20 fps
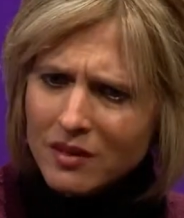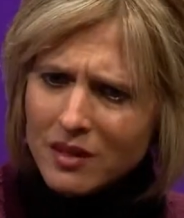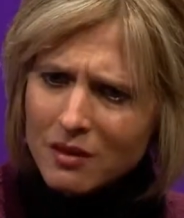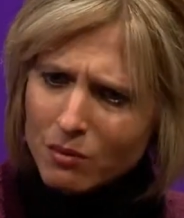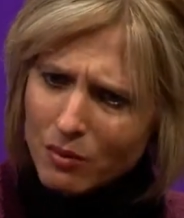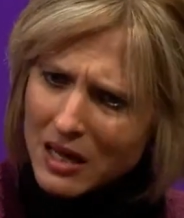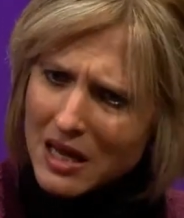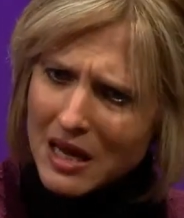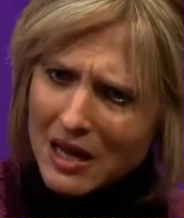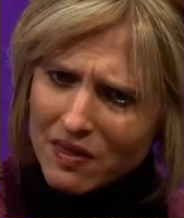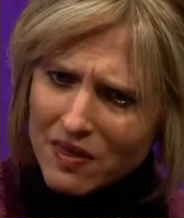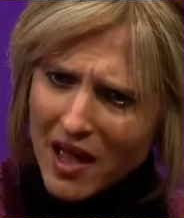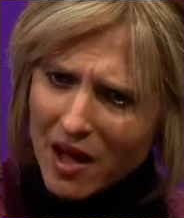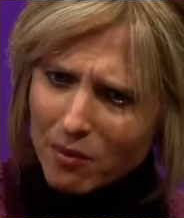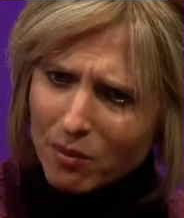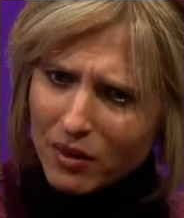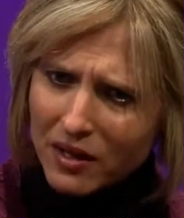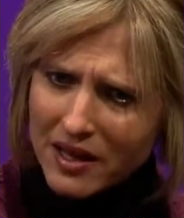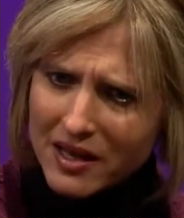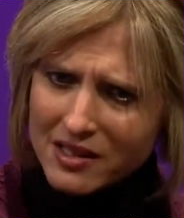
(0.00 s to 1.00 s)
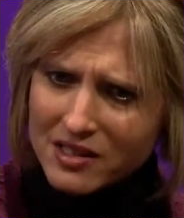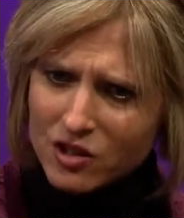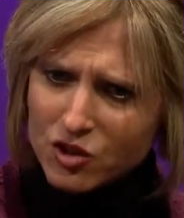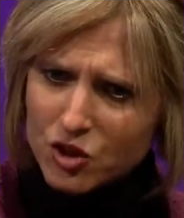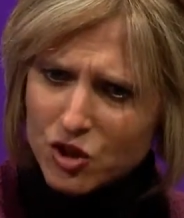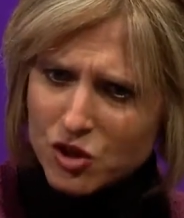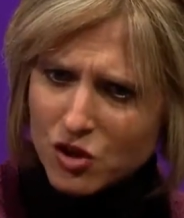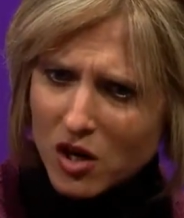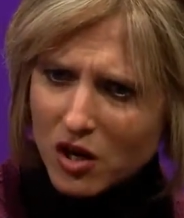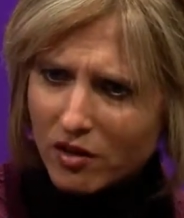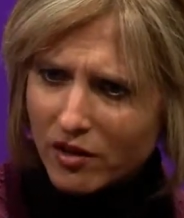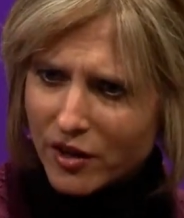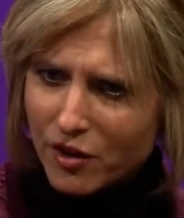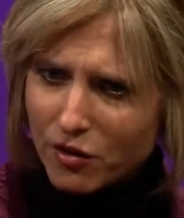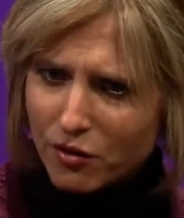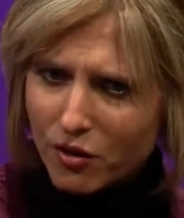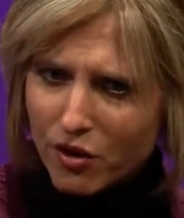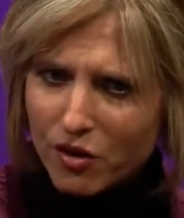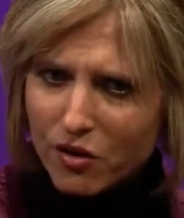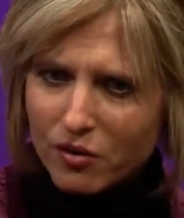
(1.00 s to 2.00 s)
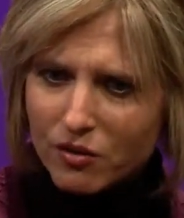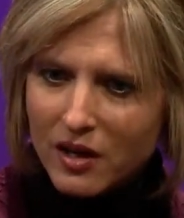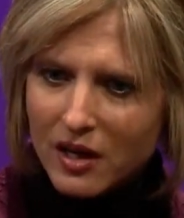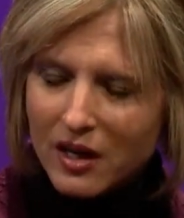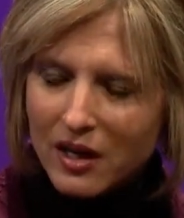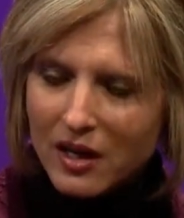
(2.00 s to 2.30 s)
being at that place and struggling through